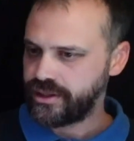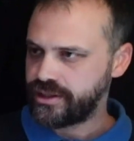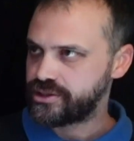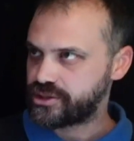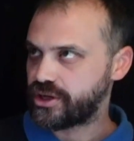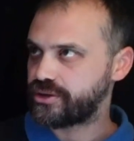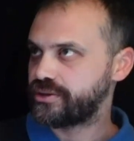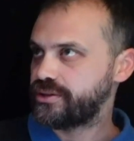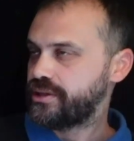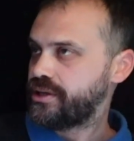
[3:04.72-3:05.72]
So,
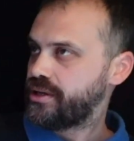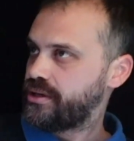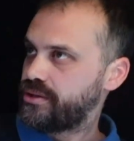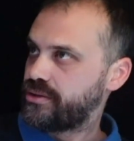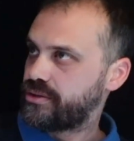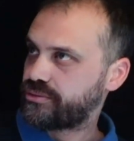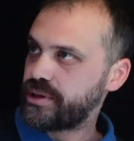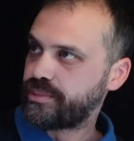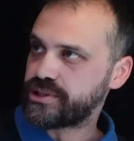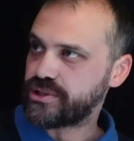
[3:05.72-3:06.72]

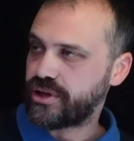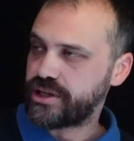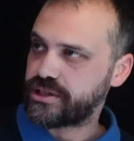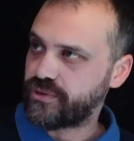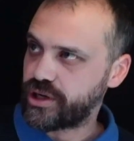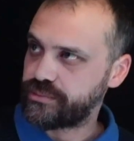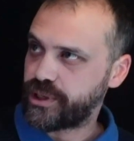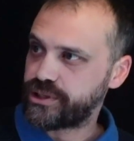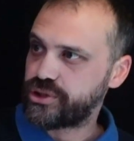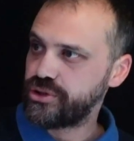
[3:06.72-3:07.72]
three plus I divided
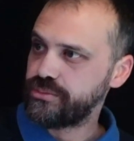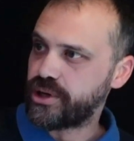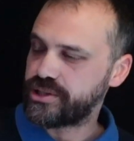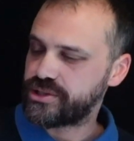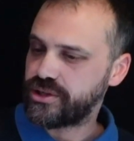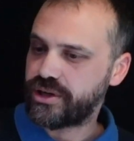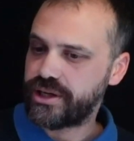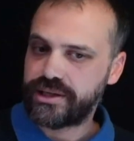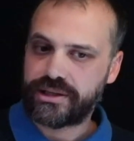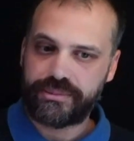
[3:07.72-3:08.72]
by two minus I
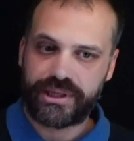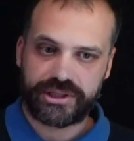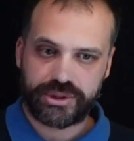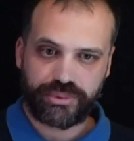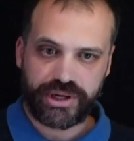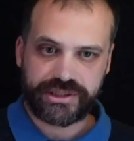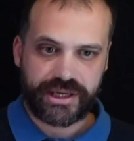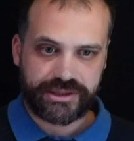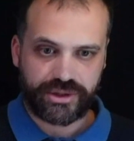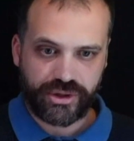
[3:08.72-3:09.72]
can be expressed
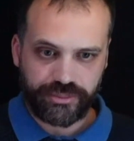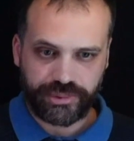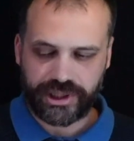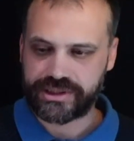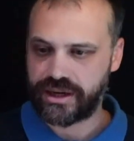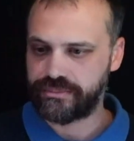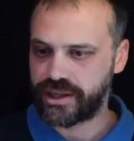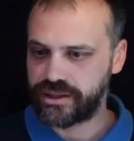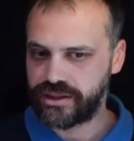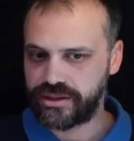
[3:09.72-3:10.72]
as the complex
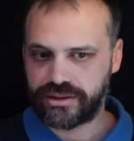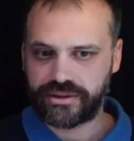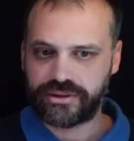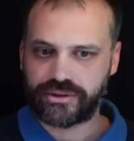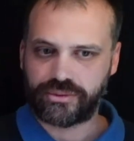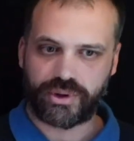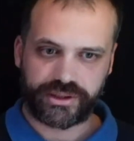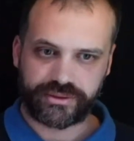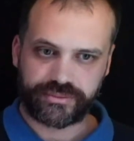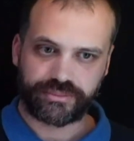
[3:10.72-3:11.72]
number
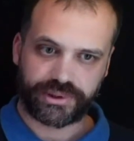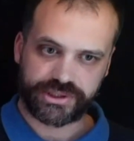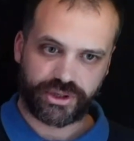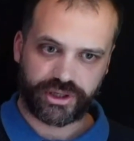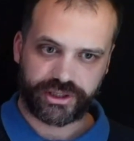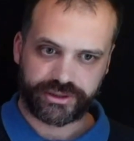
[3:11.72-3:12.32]
one plus I.